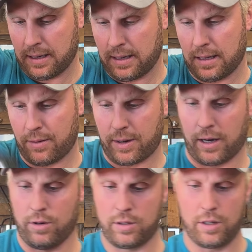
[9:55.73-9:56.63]
there we
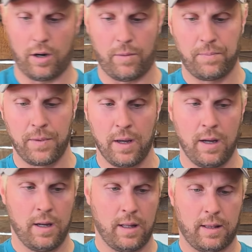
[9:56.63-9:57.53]
go. So
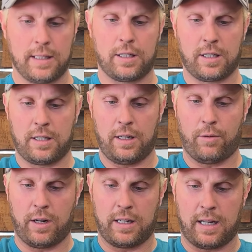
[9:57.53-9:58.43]
let's just see
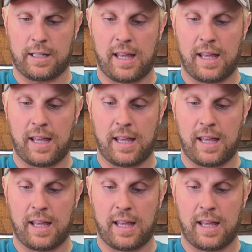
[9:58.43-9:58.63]
what it does.